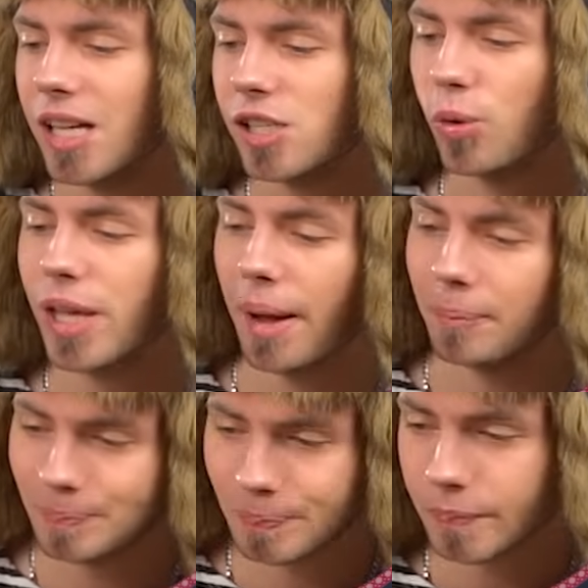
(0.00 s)
So yeah,
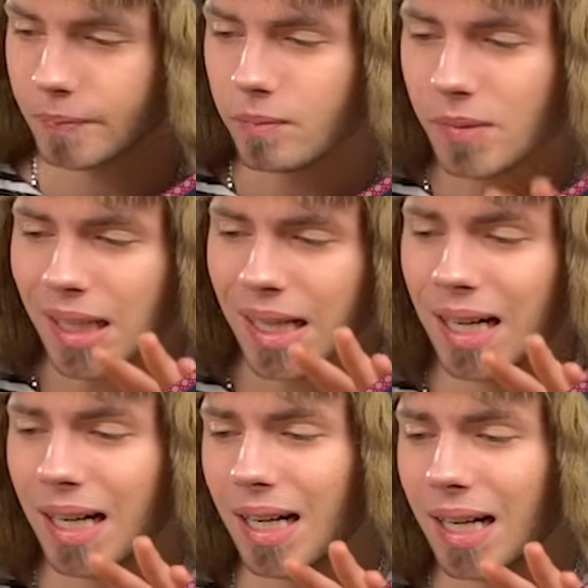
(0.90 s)

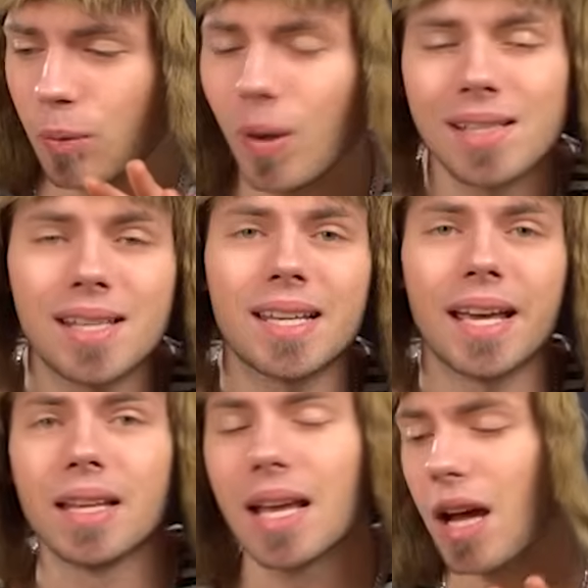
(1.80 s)
once
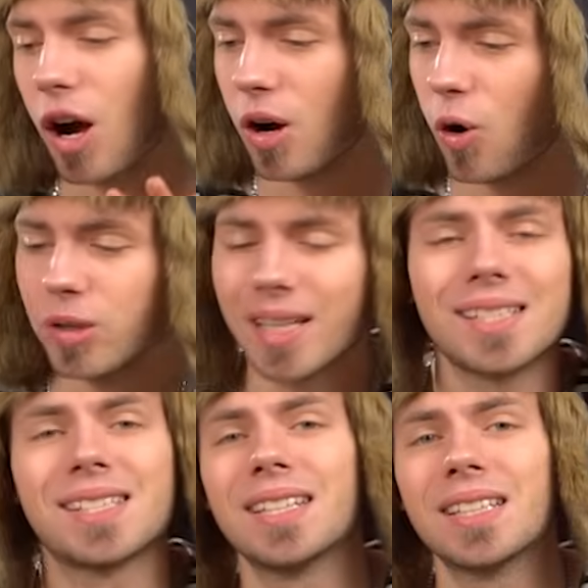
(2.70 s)
again, all
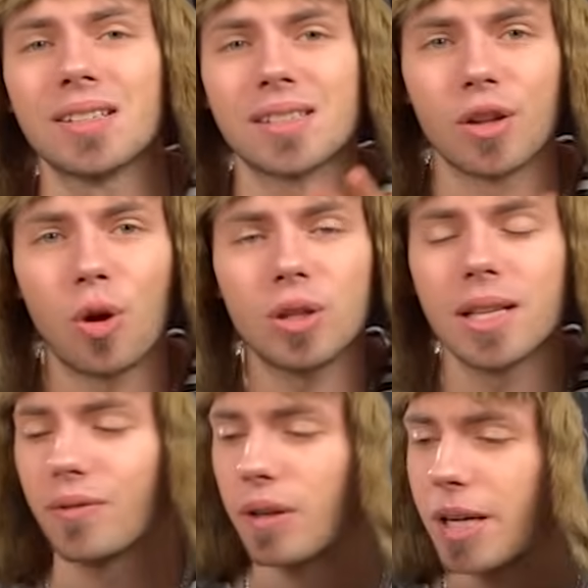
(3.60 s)
the signals and all the
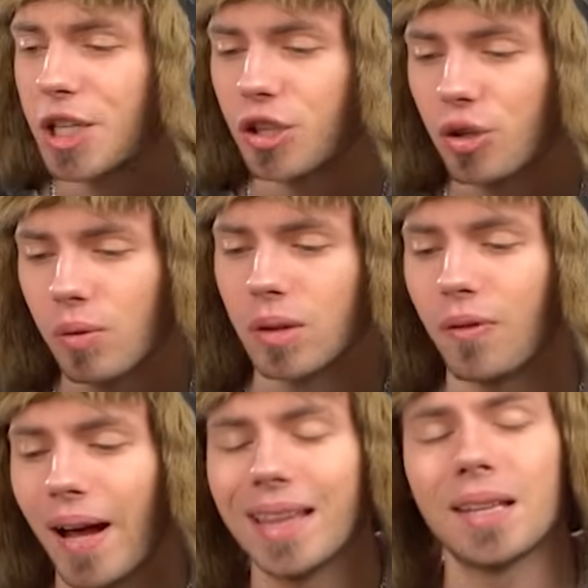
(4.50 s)
information you will
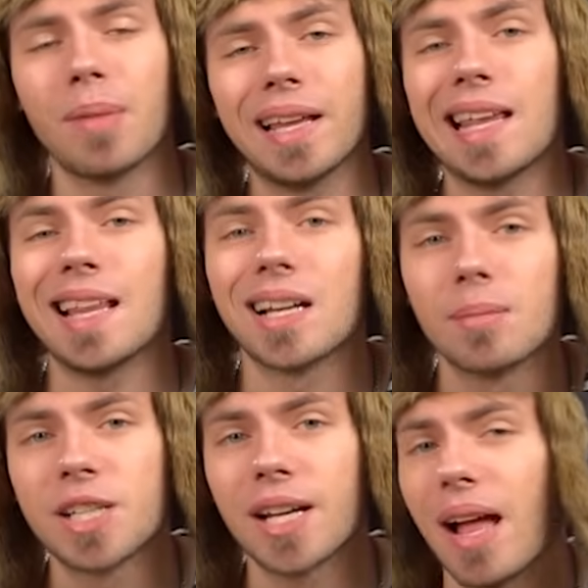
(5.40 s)
find in my
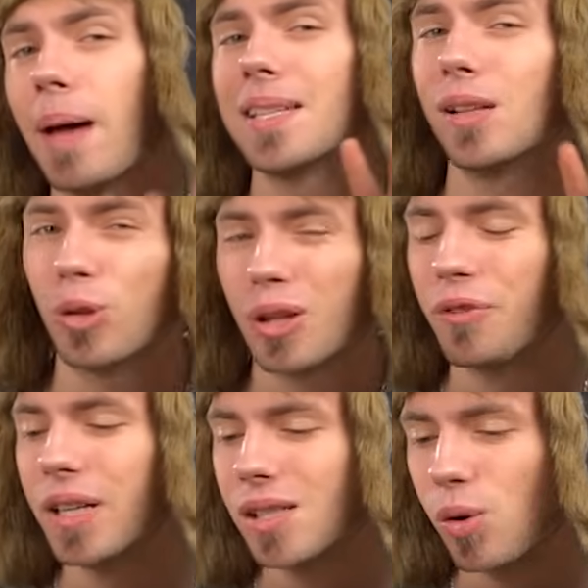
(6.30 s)
Telegram channel absolutely
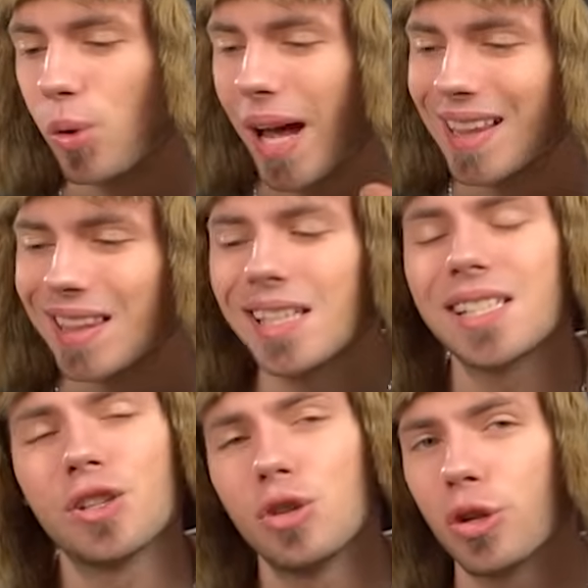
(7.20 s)
free. So at
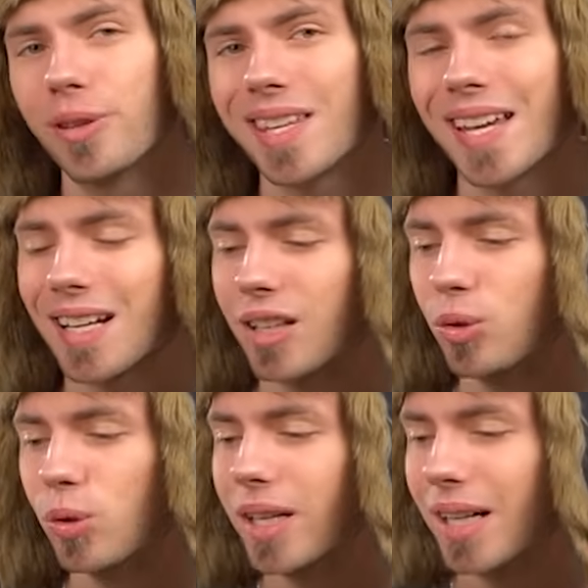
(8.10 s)
least you should take a
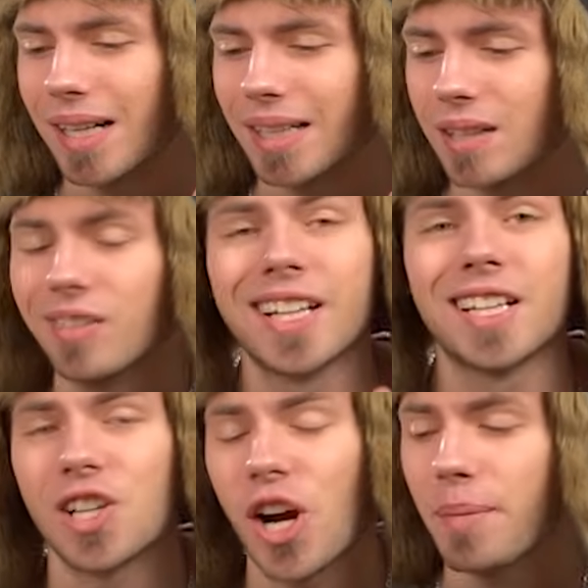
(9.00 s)
look, give it a
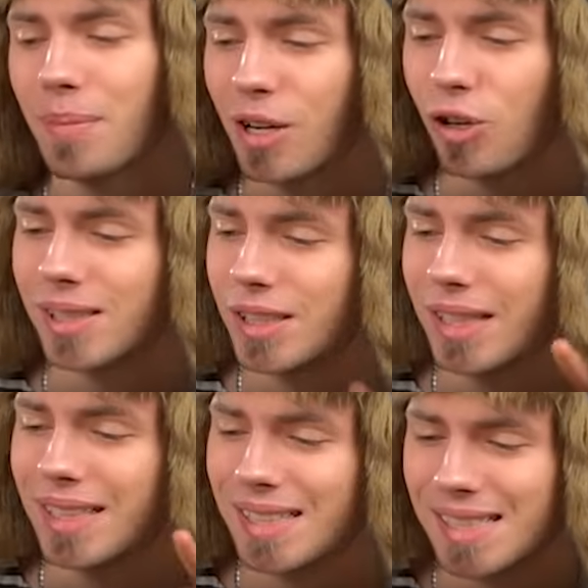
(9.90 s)
try, because
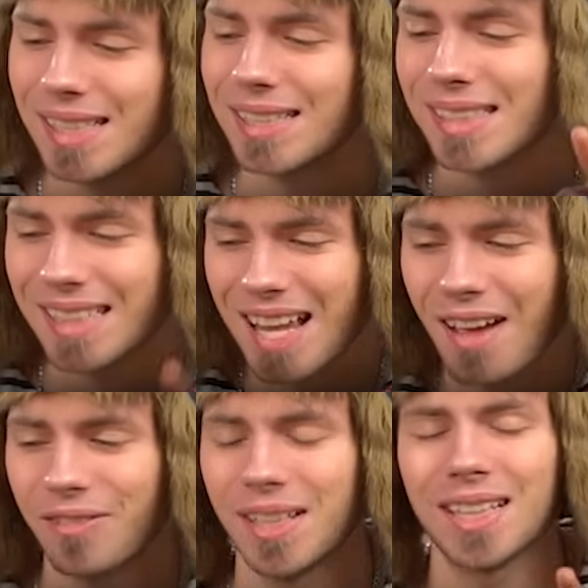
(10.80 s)
it is
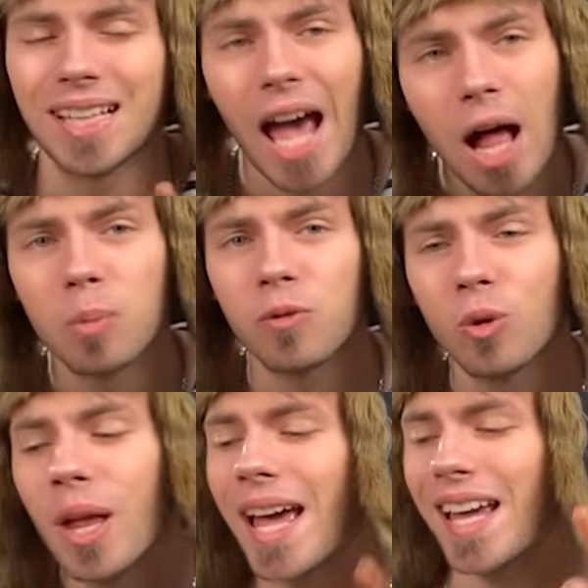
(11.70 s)
definitely
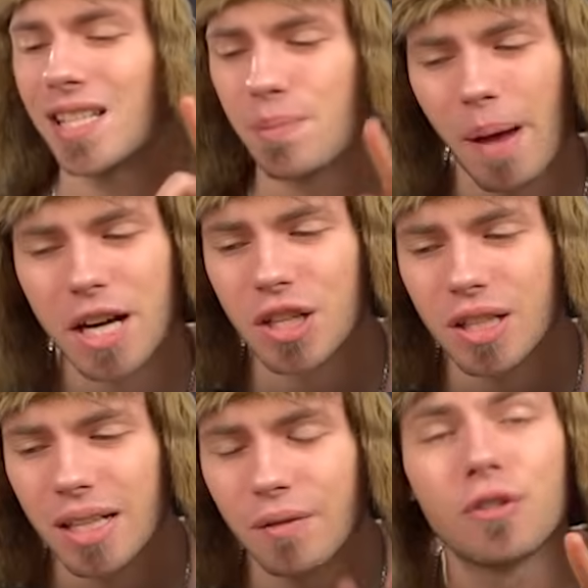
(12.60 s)
helpful,
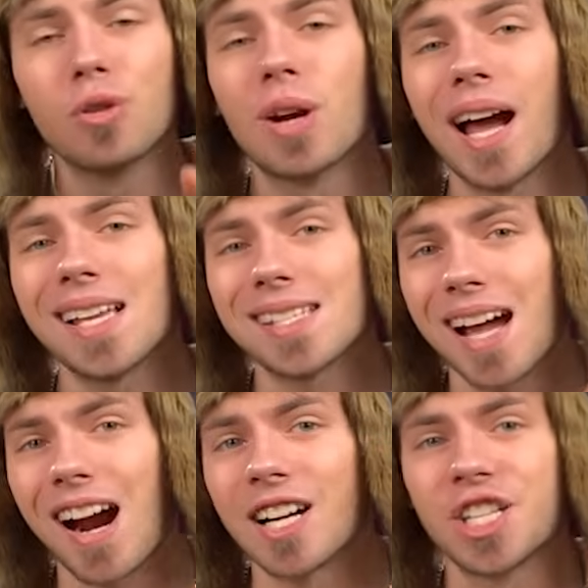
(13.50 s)
especially if you guys
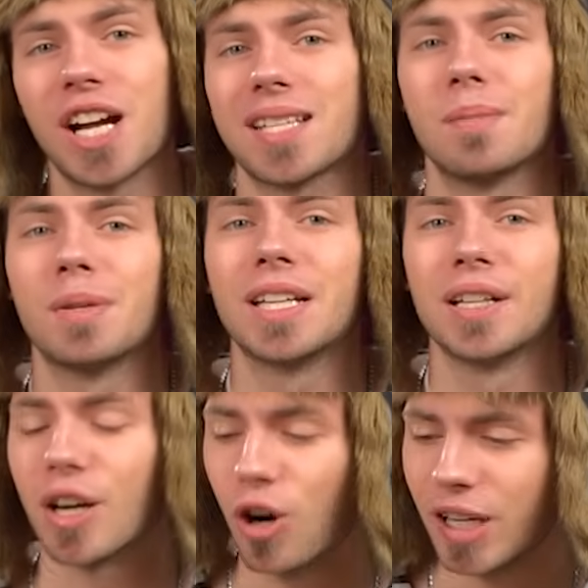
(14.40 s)
are just a
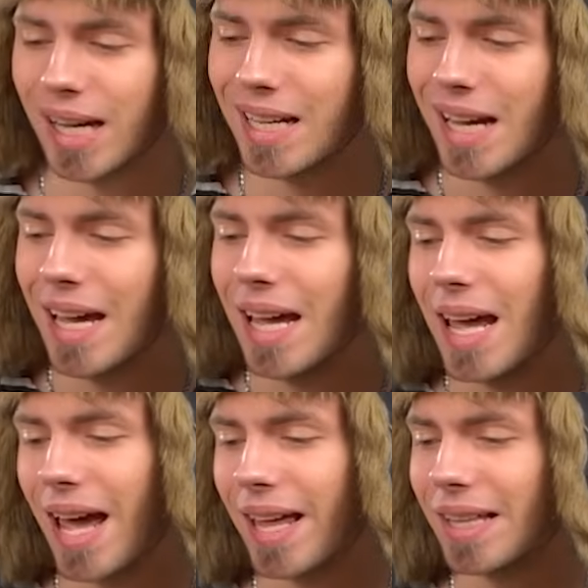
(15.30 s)
beginner. Okay,
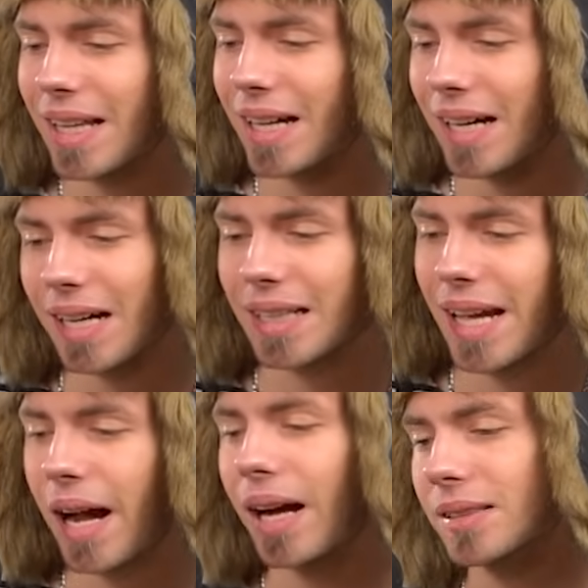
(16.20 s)
and
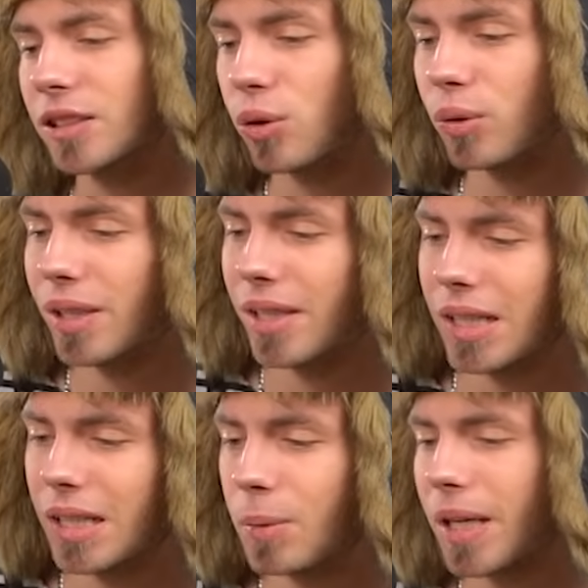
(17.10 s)
yeah, so
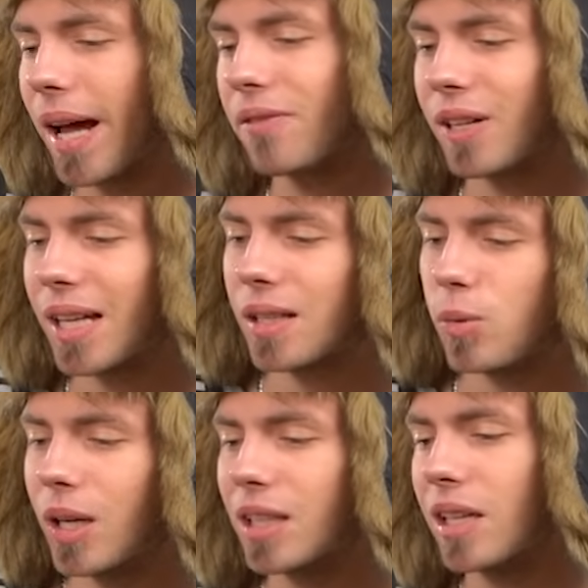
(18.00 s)
here we have another
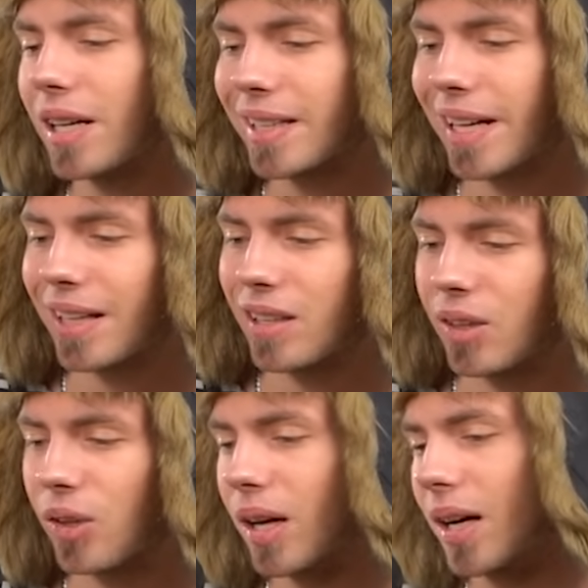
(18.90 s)
one, red
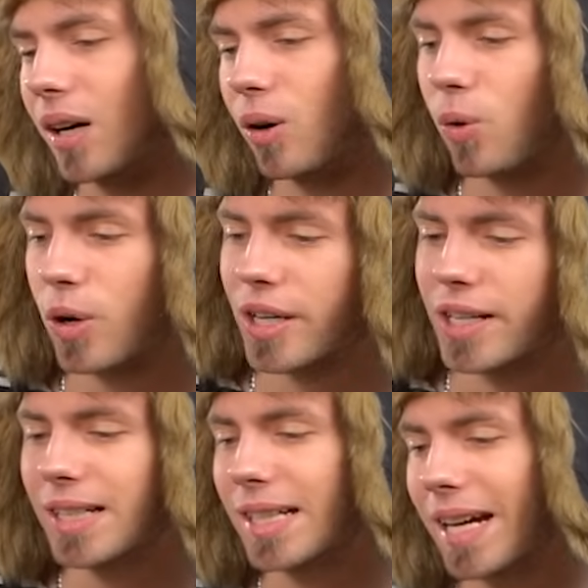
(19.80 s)
candle or
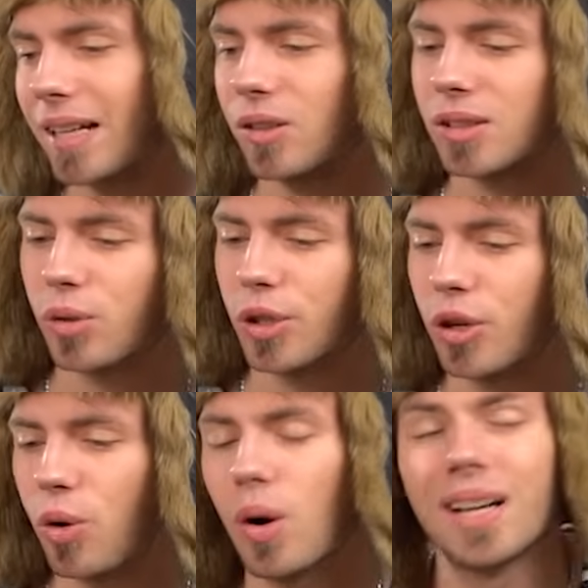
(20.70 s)
green candle. So you
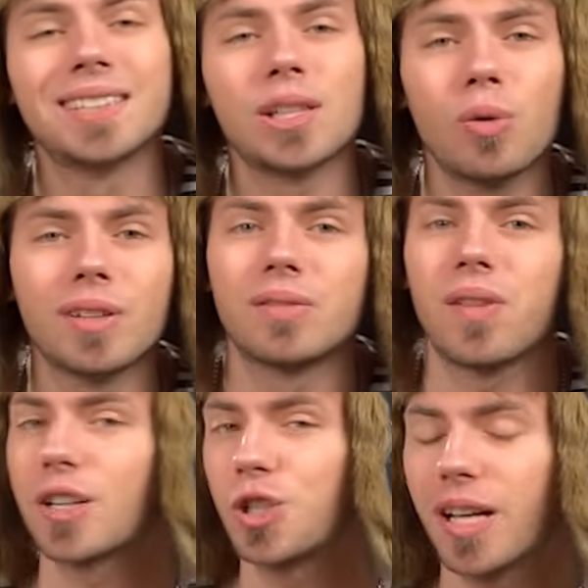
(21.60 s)
know, it's always
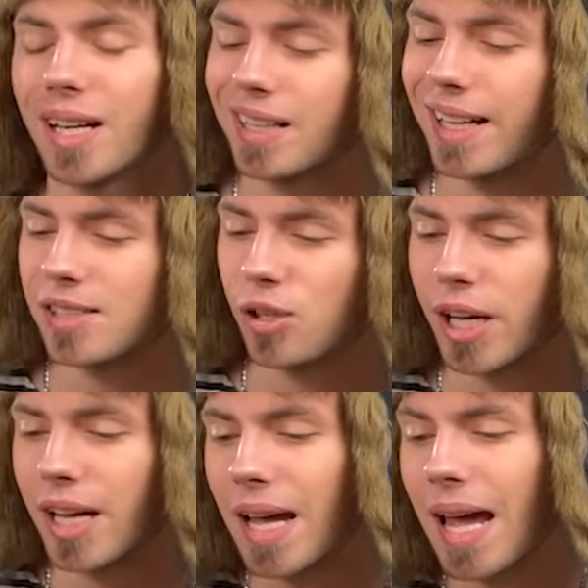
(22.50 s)
fluctuating, that's
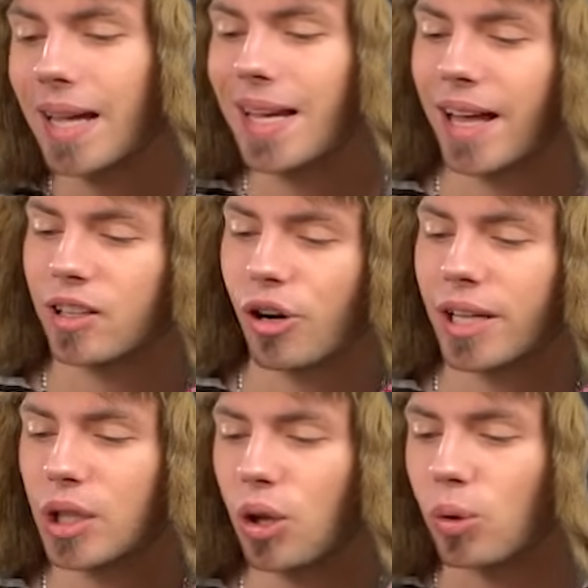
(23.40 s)
okay. Yeah,
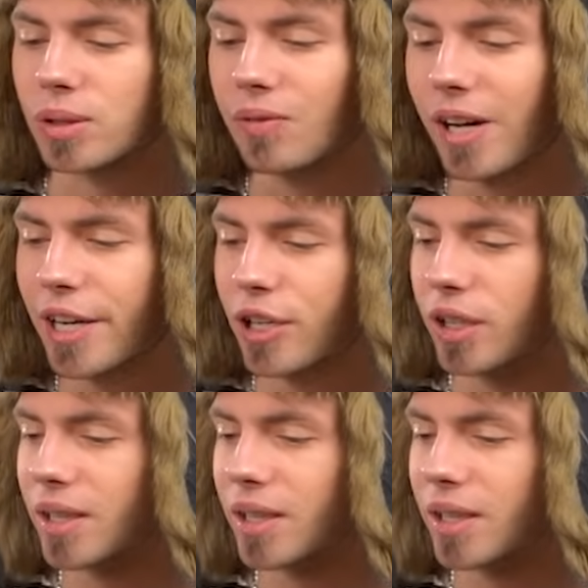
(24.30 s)
trade closed, very good.